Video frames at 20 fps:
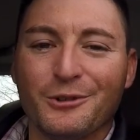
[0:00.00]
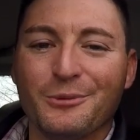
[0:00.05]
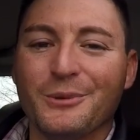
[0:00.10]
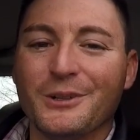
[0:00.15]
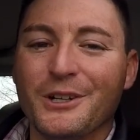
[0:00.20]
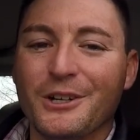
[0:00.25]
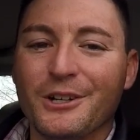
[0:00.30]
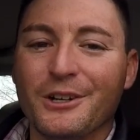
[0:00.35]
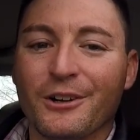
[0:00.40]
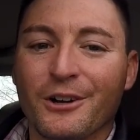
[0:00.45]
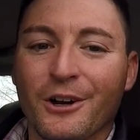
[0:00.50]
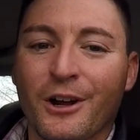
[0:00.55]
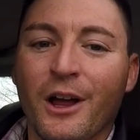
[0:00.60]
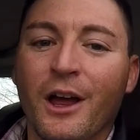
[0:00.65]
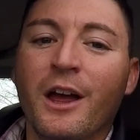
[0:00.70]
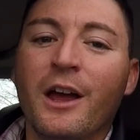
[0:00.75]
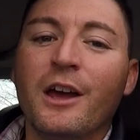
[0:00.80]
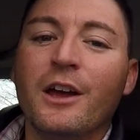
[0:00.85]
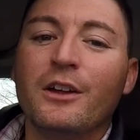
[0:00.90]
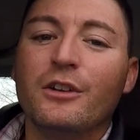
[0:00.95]
in here
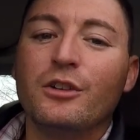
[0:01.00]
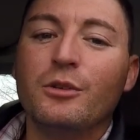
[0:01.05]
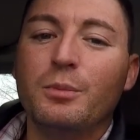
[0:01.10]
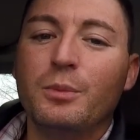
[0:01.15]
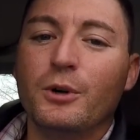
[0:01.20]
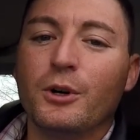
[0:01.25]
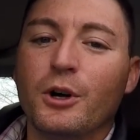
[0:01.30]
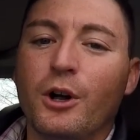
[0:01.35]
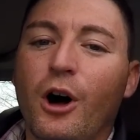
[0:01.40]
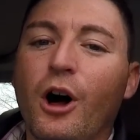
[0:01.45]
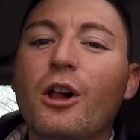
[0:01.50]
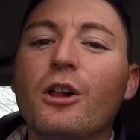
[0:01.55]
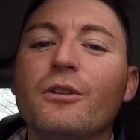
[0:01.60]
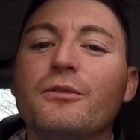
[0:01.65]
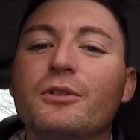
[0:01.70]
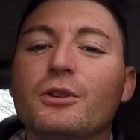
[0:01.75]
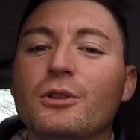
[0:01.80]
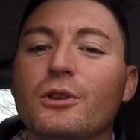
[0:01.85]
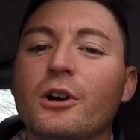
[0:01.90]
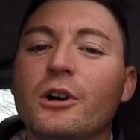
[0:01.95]
to put all of
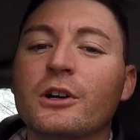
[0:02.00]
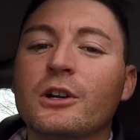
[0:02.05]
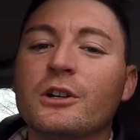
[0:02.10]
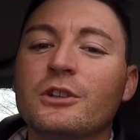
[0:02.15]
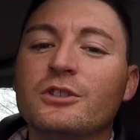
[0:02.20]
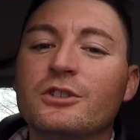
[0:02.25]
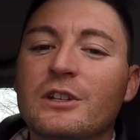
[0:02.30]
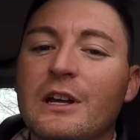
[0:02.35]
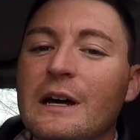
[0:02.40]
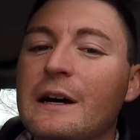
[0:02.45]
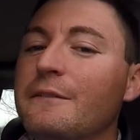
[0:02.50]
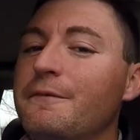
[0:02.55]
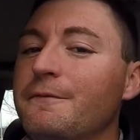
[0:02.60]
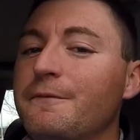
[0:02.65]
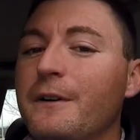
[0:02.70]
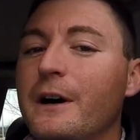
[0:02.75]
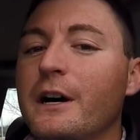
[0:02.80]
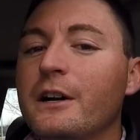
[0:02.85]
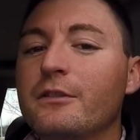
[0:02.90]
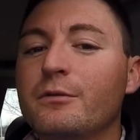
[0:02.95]
your luggage, to have
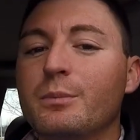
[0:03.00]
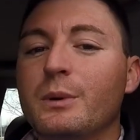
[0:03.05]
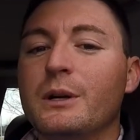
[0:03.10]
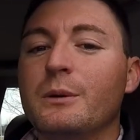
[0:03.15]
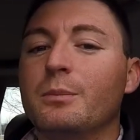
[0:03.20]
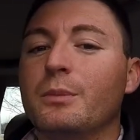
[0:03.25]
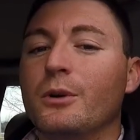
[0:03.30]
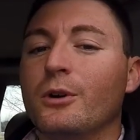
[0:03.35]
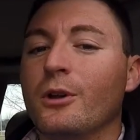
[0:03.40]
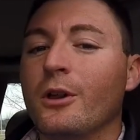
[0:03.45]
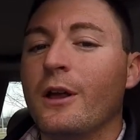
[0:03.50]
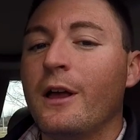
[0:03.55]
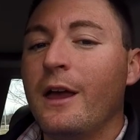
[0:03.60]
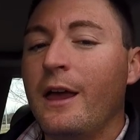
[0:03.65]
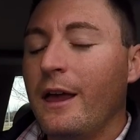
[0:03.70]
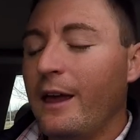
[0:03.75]
5 people,